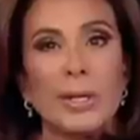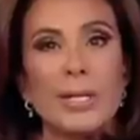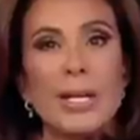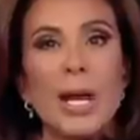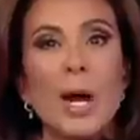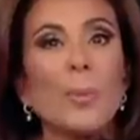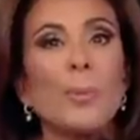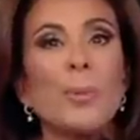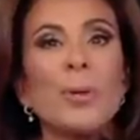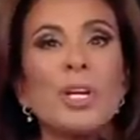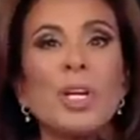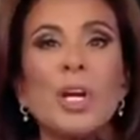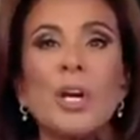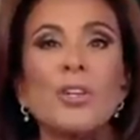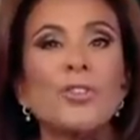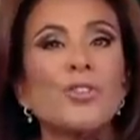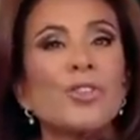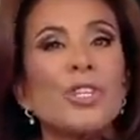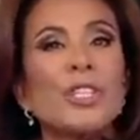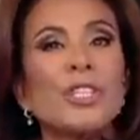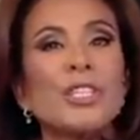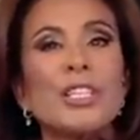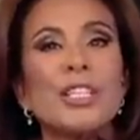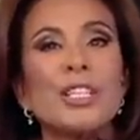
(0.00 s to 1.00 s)
Now,
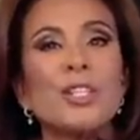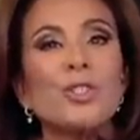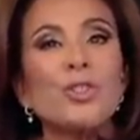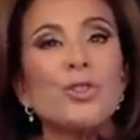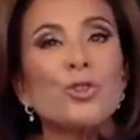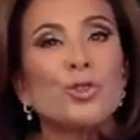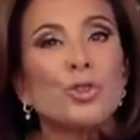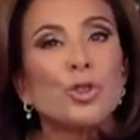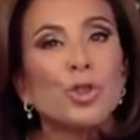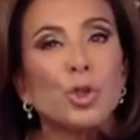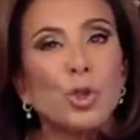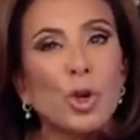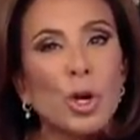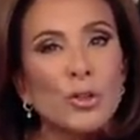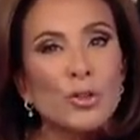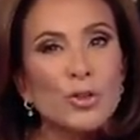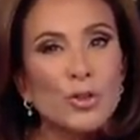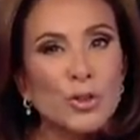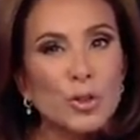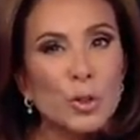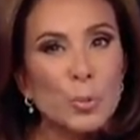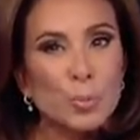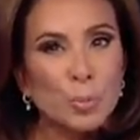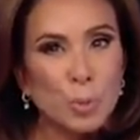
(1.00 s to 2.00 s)
because he didn't
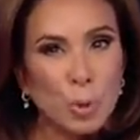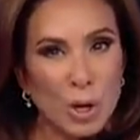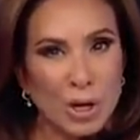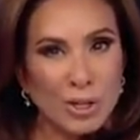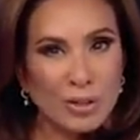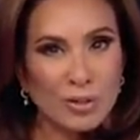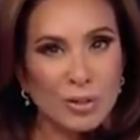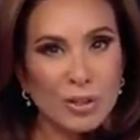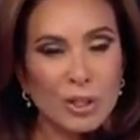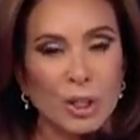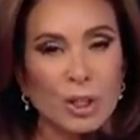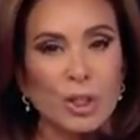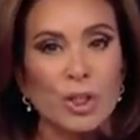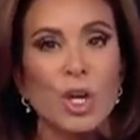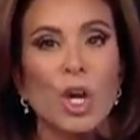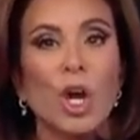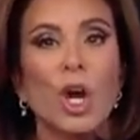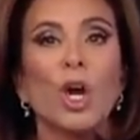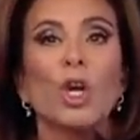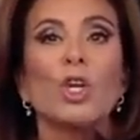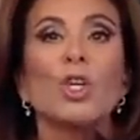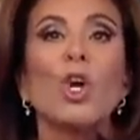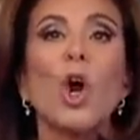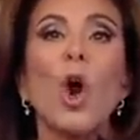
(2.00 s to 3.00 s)
trust the president,
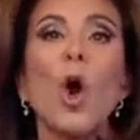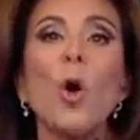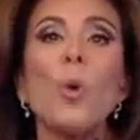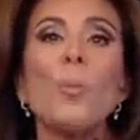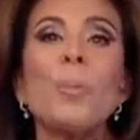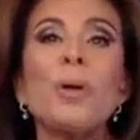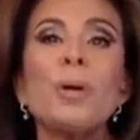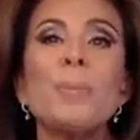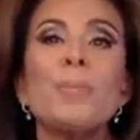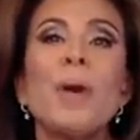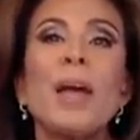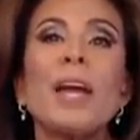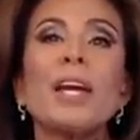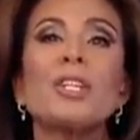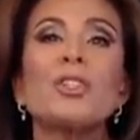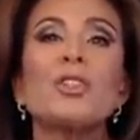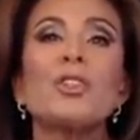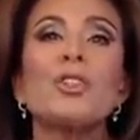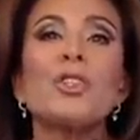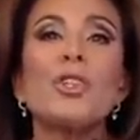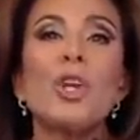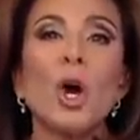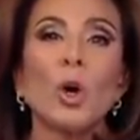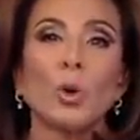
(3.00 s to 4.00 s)
Comey
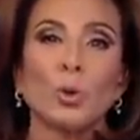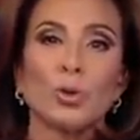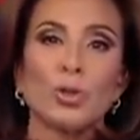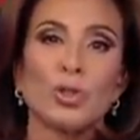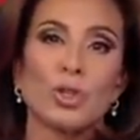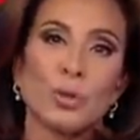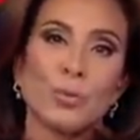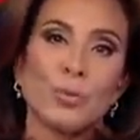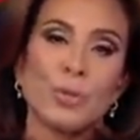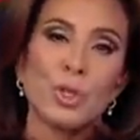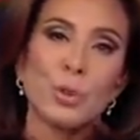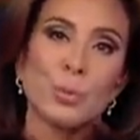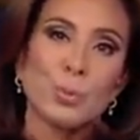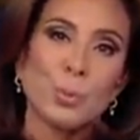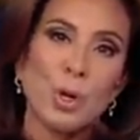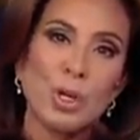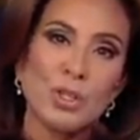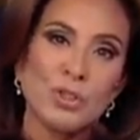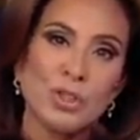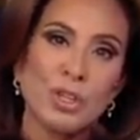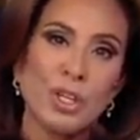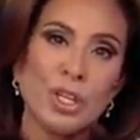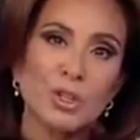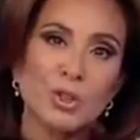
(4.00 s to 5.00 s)
made notes of his
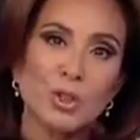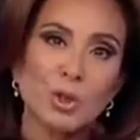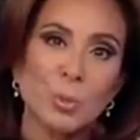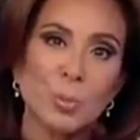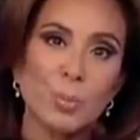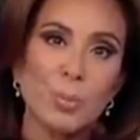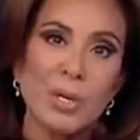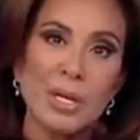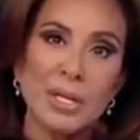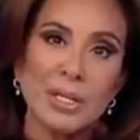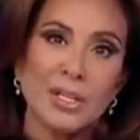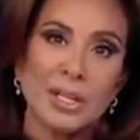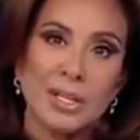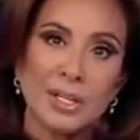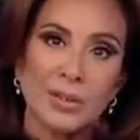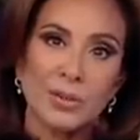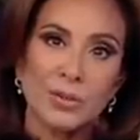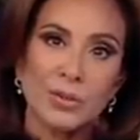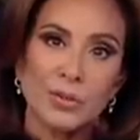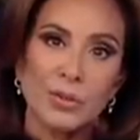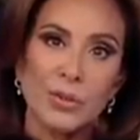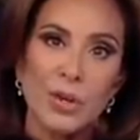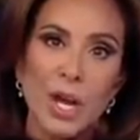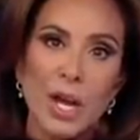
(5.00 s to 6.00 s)
presidential
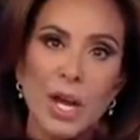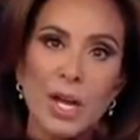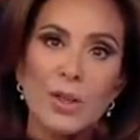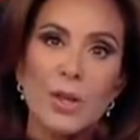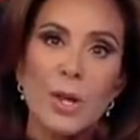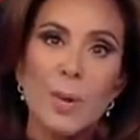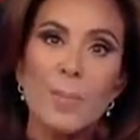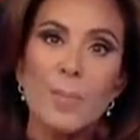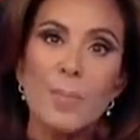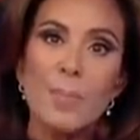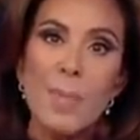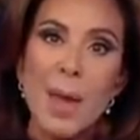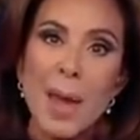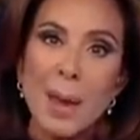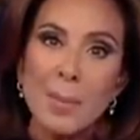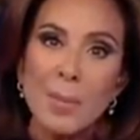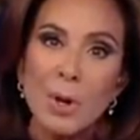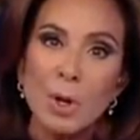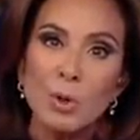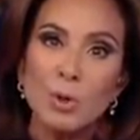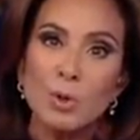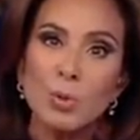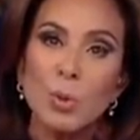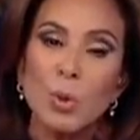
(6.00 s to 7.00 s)
meetings. The
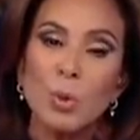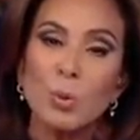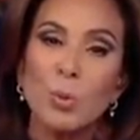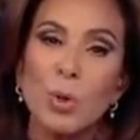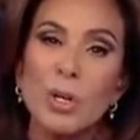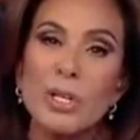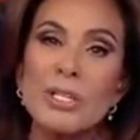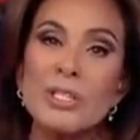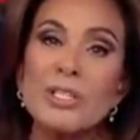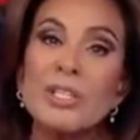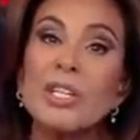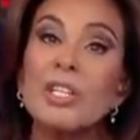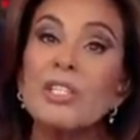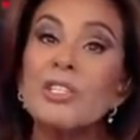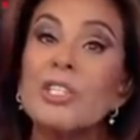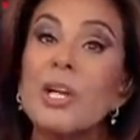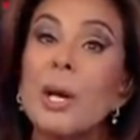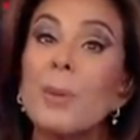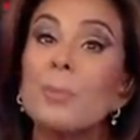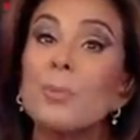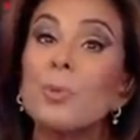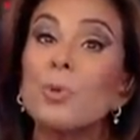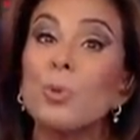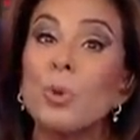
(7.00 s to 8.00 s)
memos were written
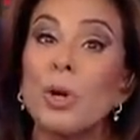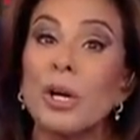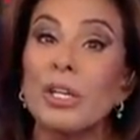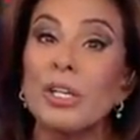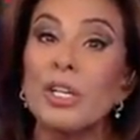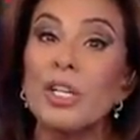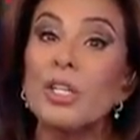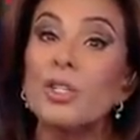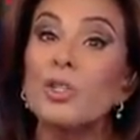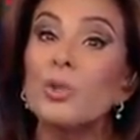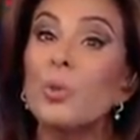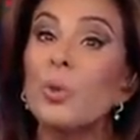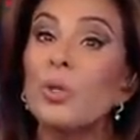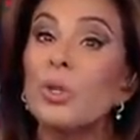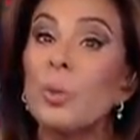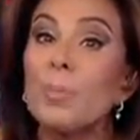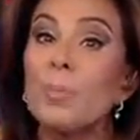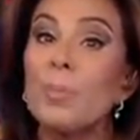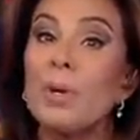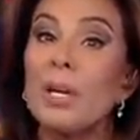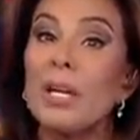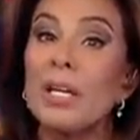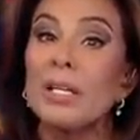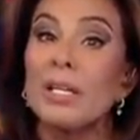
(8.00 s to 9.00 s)
contemporaneous with
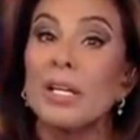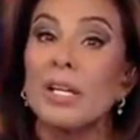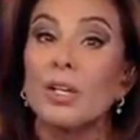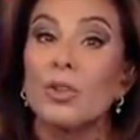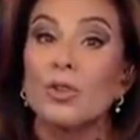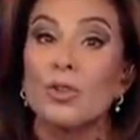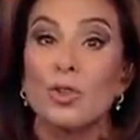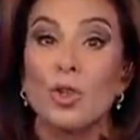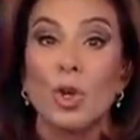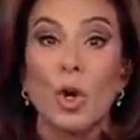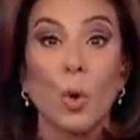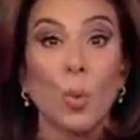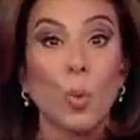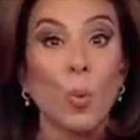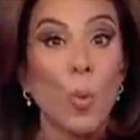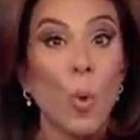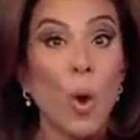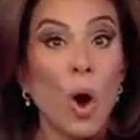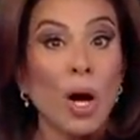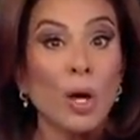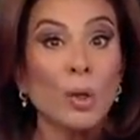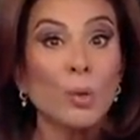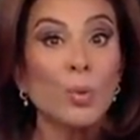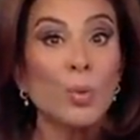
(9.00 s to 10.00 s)
the meetings,
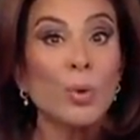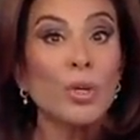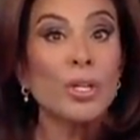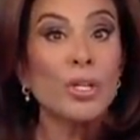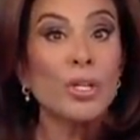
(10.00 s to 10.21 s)
one